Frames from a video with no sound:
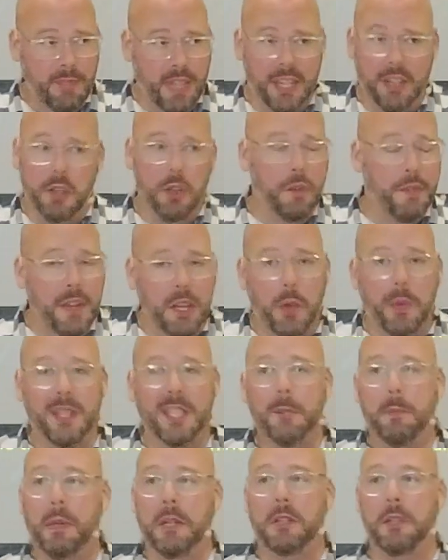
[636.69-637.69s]
I don't know if you know what
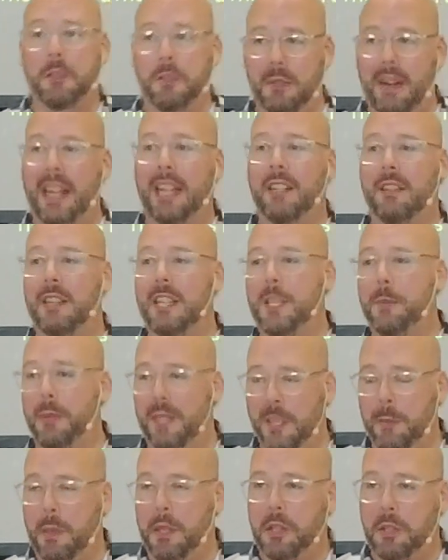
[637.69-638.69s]
a spiritual director is,
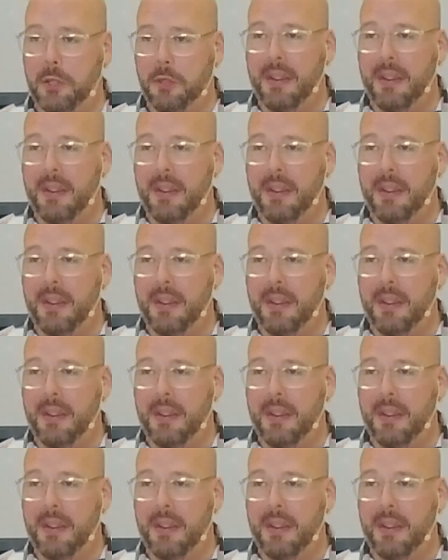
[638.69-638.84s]
but a spiritual